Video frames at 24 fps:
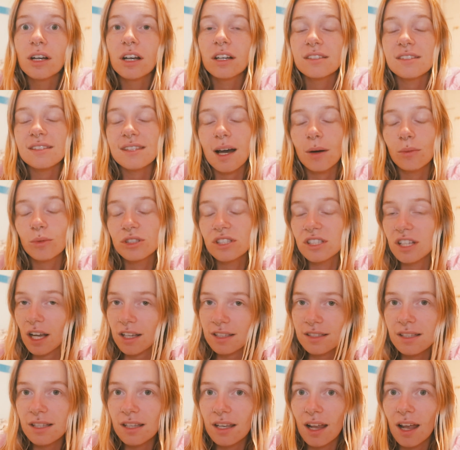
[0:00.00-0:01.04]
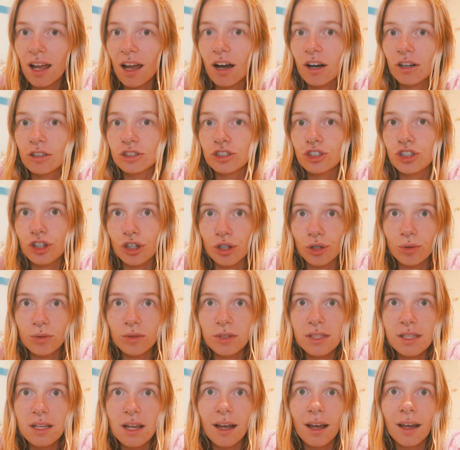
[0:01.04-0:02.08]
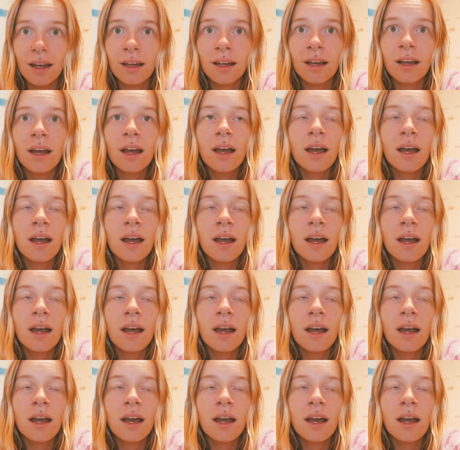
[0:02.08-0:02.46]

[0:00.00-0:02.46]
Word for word: because that was yesterday on Tuesday